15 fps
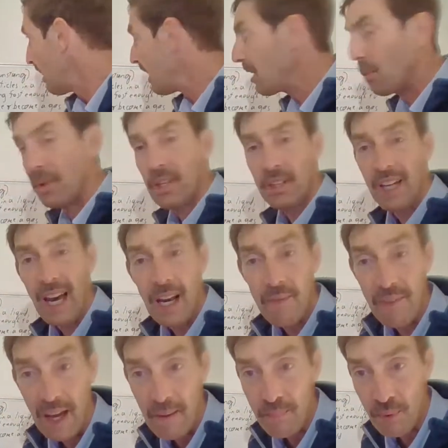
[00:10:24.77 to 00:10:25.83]
Anyway, you got
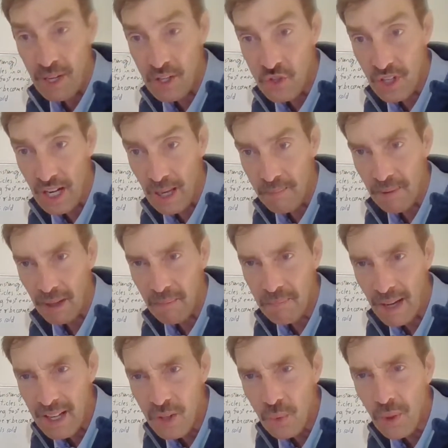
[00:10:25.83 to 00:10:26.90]
evaporation happening.
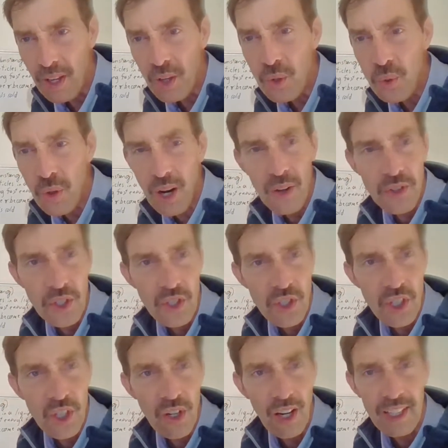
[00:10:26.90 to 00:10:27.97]
By the way, who else is
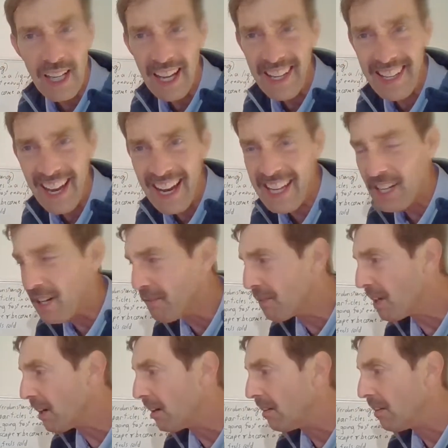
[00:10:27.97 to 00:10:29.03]
here? I got 9 of
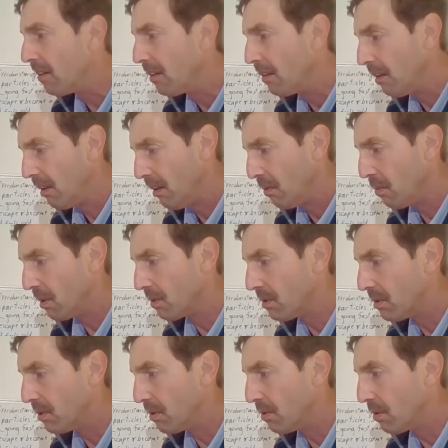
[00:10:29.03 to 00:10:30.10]
you. 1,
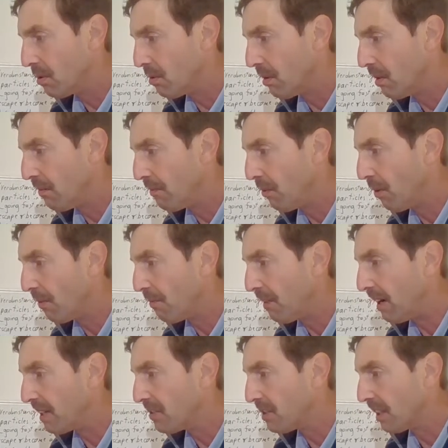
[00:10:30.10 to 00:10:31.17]
2, 3, 4,
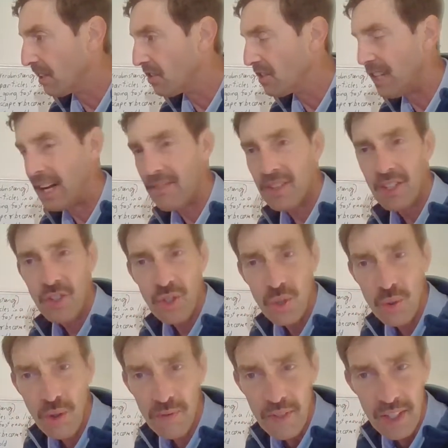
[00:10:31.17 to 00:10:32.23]
5, 6, 7.
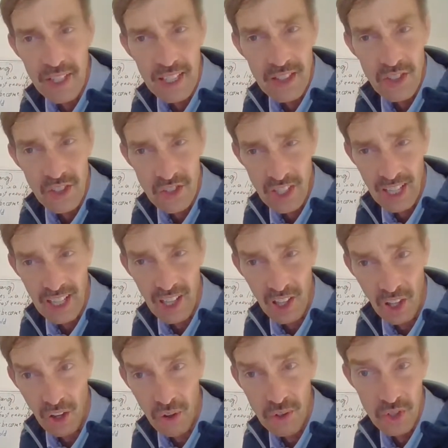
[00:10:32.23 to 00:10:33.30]
2 of you need to say
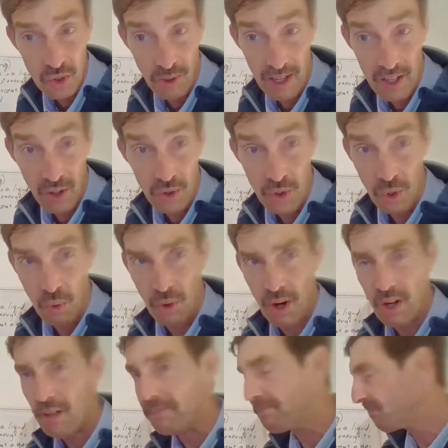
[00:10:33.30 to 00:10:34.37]
hello so I know who you
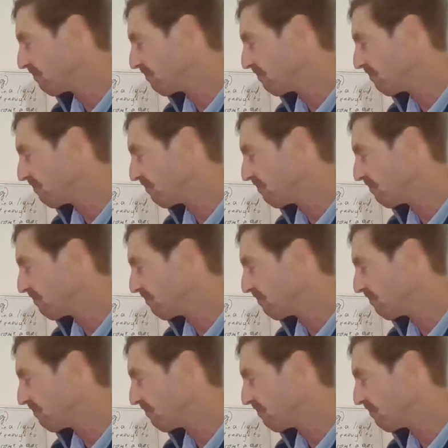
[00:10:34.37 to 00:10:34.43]
are.